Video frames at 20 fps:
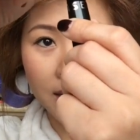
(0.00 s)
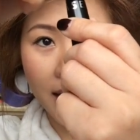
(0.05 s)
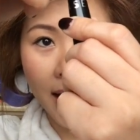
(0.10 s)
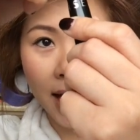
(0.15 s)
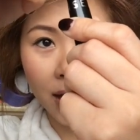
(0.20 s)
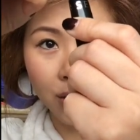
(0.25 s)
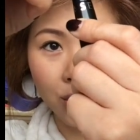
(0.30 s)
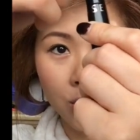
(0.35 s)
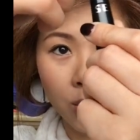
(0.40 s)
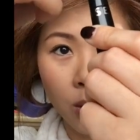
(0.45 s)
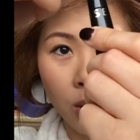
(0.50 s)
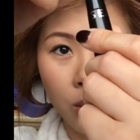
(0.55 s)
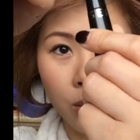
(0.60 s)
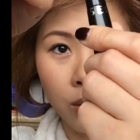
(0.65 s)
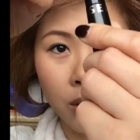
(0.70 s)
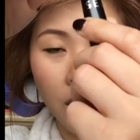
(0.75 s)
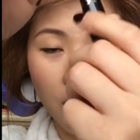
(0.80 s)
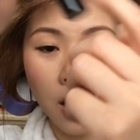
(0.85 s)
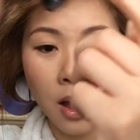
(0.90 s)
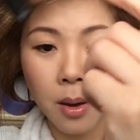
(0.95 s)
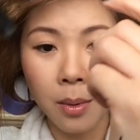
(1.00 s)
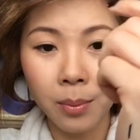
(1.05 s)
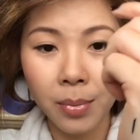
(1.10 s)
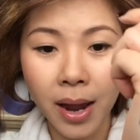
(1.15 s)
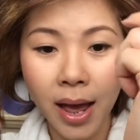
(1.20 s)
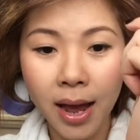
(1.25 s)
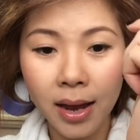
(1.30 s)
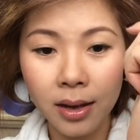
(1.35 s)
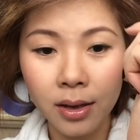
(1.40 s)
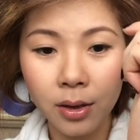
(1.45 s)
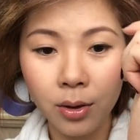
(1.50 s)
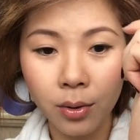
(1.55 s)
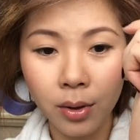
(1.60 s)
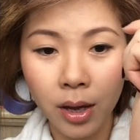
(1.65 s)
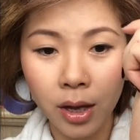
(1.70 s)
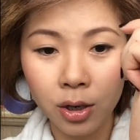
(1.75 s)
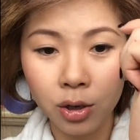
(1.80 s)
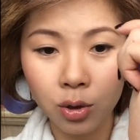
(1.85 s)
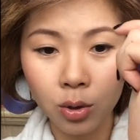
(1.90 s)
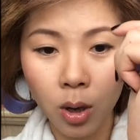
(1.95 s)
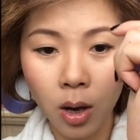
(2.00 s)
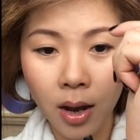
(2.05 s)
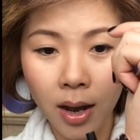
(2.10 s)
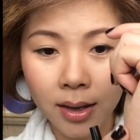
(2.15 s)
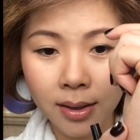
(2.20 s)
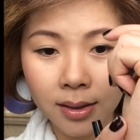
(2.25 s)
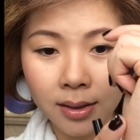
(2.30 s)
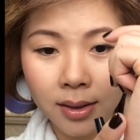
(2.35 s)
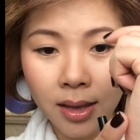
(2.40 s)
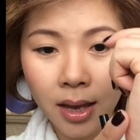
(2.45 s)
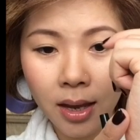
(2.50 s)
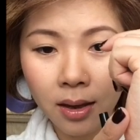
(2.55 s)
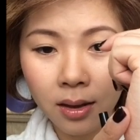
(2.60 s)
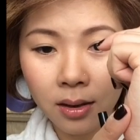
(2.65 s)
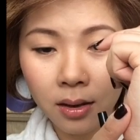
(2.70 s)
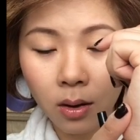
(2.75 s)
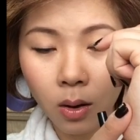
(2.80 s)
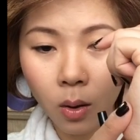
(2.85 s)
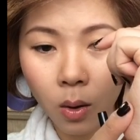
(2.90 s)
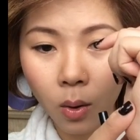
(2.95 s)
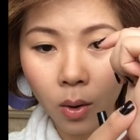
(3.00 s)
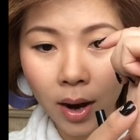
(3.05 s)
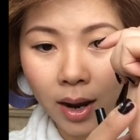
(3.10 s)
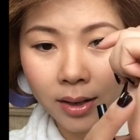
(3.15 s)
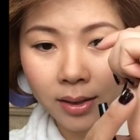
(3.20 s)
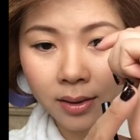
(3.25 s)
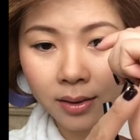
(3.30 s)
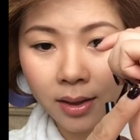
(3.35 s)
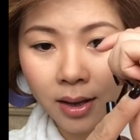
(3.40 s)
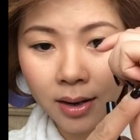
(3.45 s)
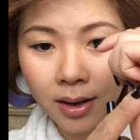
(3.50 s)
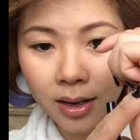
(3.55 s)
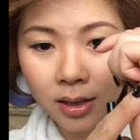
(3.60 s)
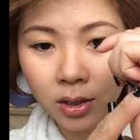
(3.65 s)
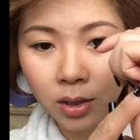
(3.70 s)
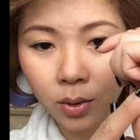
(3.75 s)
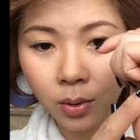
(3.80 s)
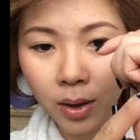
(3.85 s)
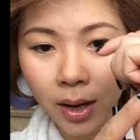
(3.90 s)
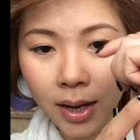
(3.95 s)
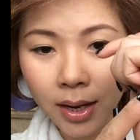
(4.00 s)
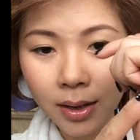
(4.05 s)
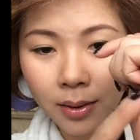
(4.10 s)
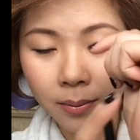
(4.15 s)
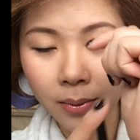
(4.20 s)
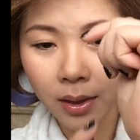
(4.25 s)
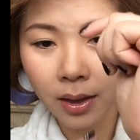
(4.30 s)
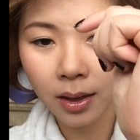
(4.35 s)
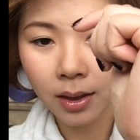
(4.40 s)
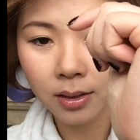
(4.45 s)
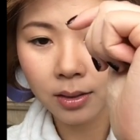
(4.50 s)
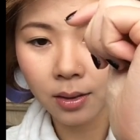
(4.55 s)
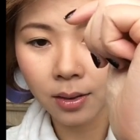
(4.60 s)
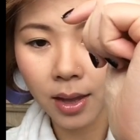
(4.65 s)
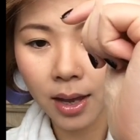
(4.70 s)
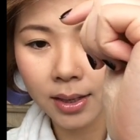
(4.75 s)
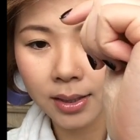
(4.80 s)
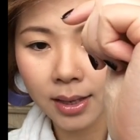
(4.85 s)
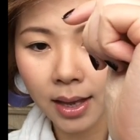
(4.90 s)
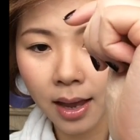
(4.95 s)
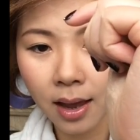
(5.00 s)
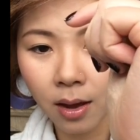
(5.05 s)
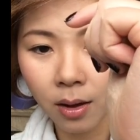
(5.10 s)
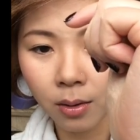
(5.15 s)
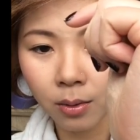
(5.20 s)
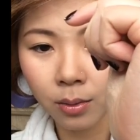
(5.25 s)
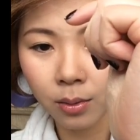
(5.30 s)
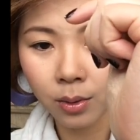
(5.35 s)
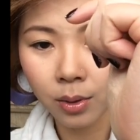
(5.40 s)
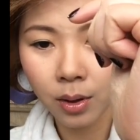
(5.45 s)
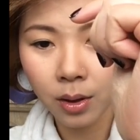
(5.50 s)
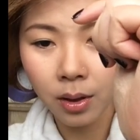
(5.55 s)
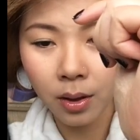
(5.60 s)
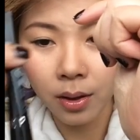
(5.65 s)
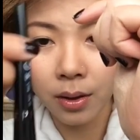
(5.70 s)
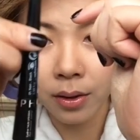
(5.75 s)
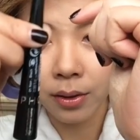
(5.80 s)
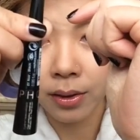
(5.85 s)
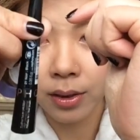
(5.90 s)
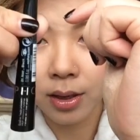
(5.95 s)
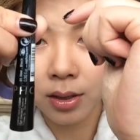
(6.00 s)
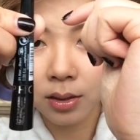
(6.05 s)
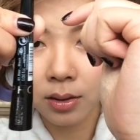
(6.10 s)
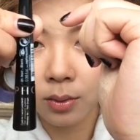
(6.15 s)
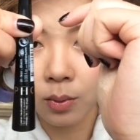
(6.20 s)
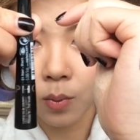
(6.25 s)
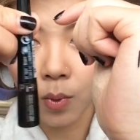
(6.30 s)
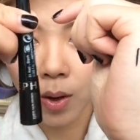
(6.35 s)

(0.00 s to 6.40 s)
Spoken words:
natural black, you can draw as thick or as thin as you like. So that's how this